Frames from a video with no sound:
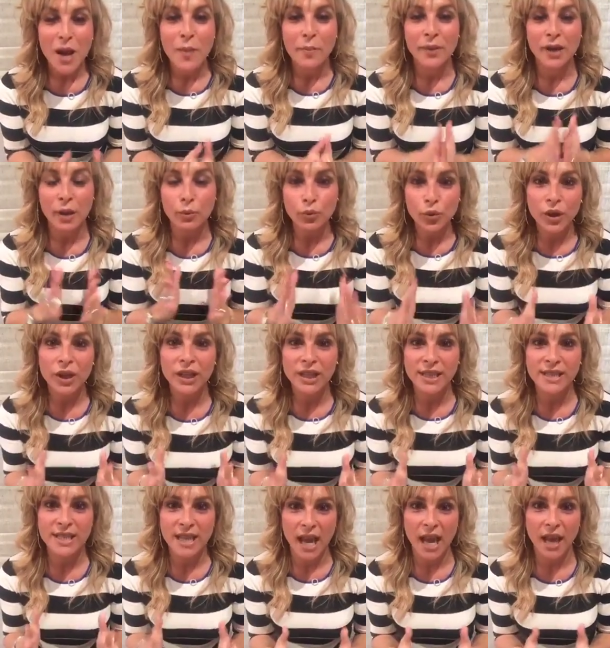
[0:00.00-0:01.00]
but I'm really
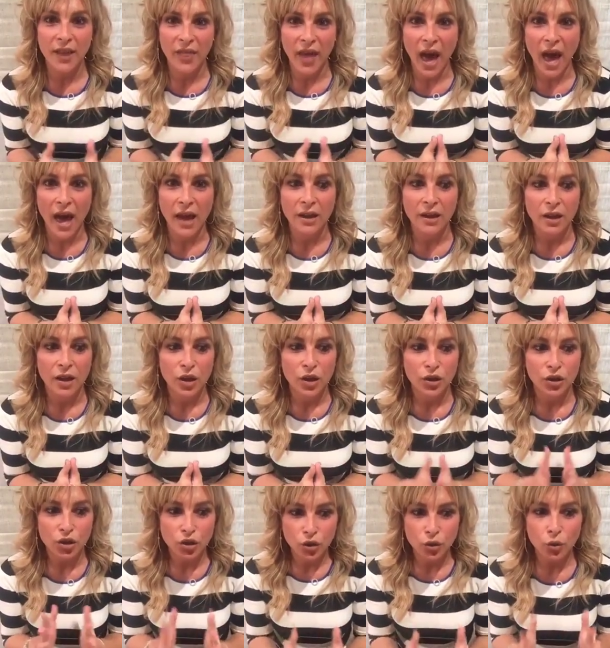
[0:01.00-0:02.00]
saying that
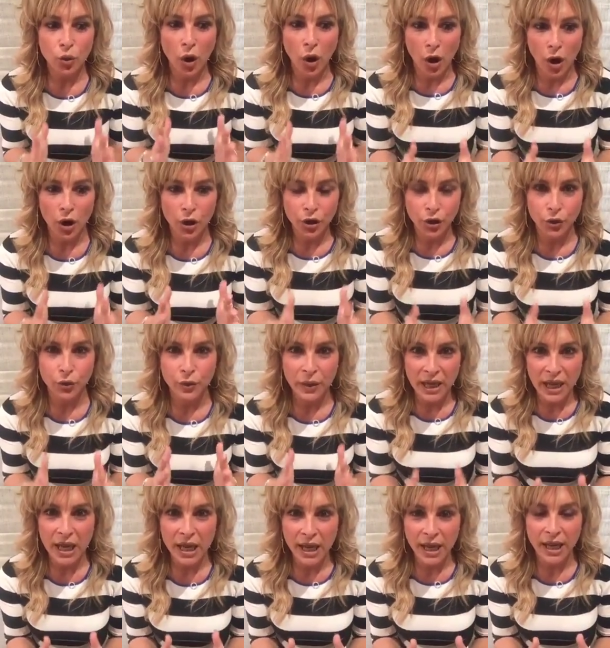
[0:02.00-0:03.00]
you are
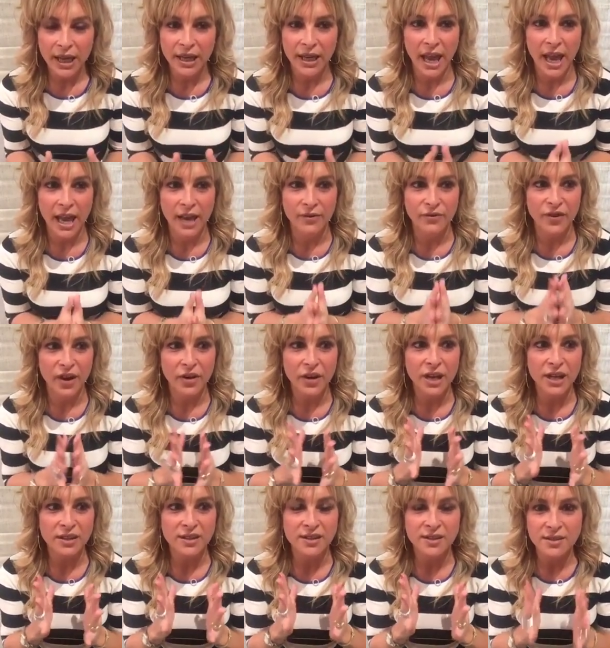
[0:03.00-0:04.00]
unique in a
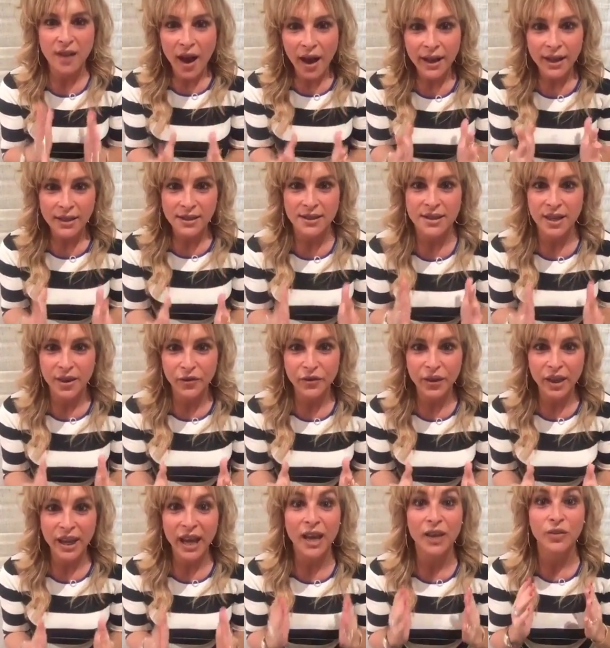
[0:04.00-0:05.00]
very
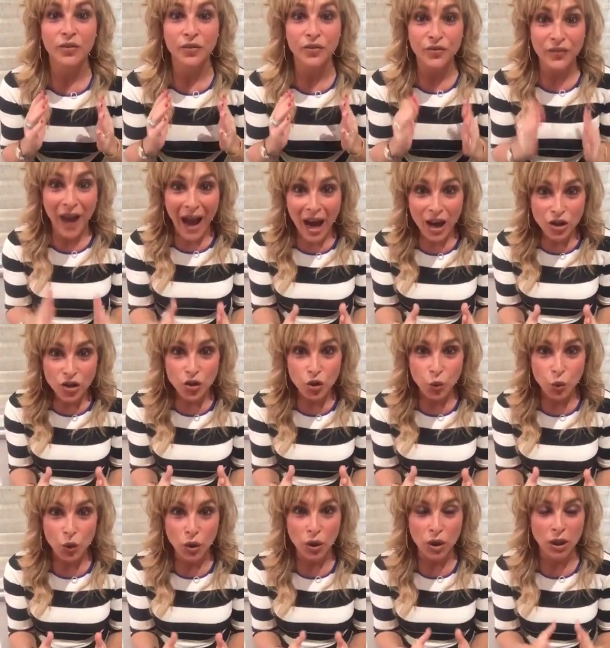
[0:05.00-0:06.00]
scientific and
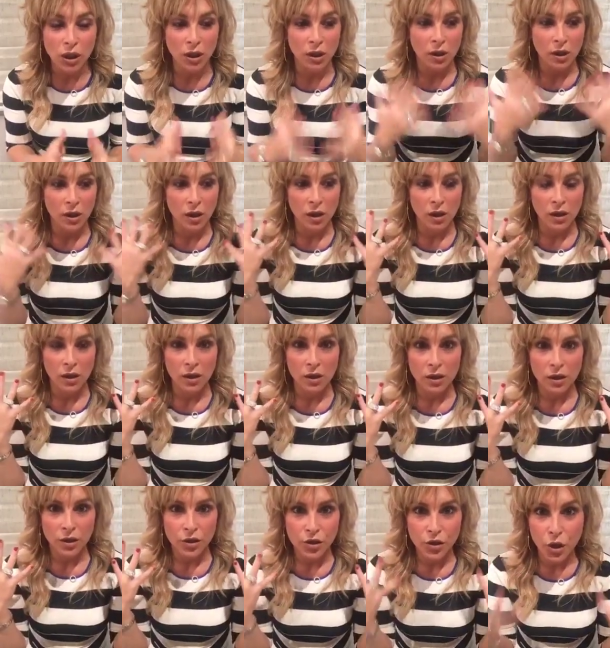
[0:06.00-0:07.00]
factual
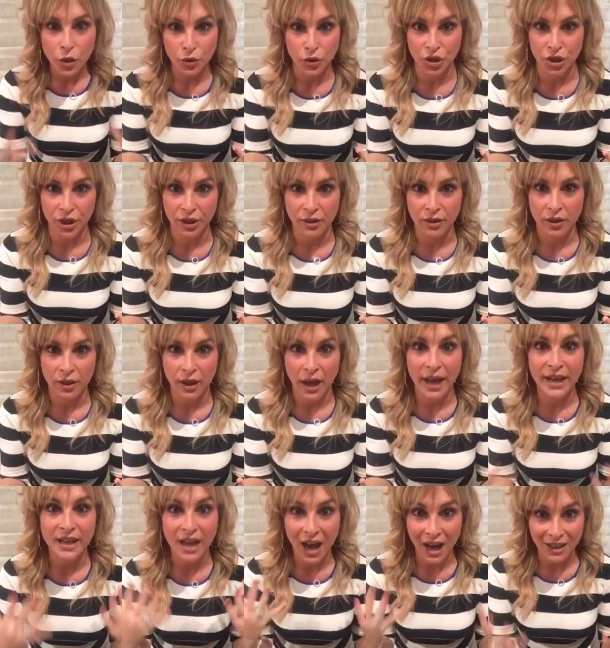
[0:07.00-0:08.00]
notion
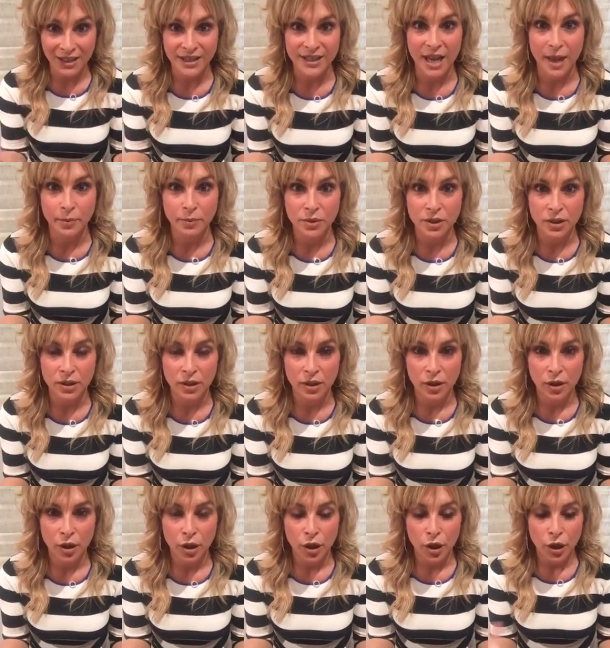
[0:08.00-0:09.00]
and concept,
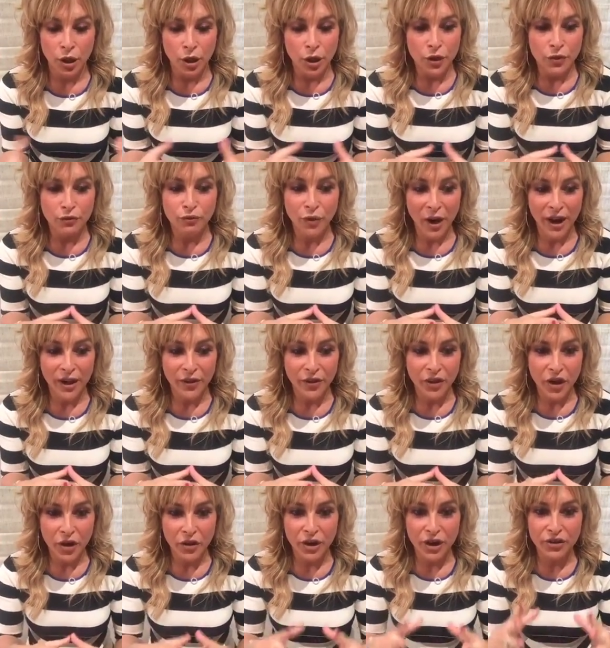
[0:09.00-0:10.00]
right?
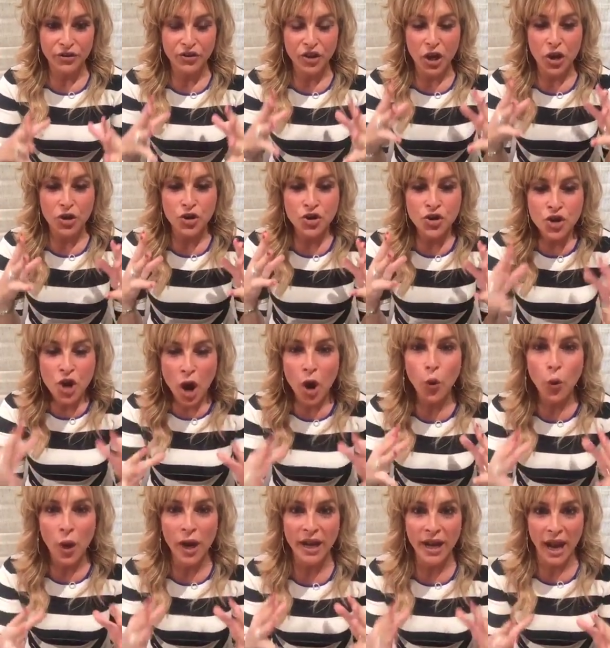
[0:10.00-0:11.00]
There is no
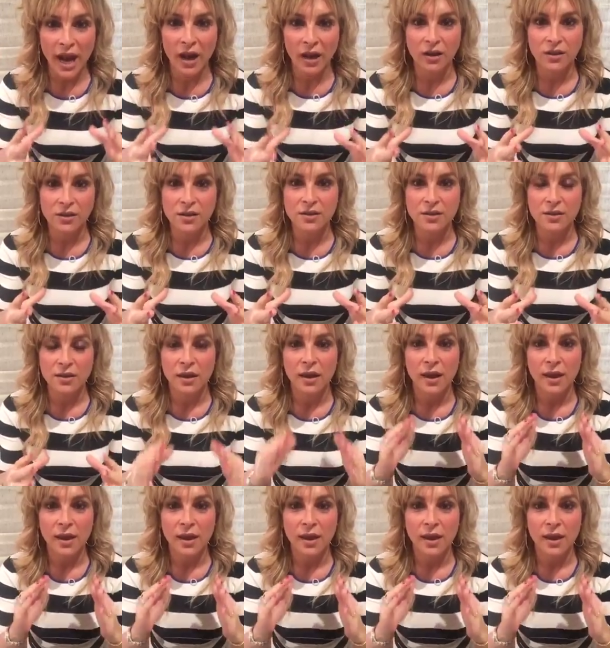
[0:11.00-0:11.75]
one else.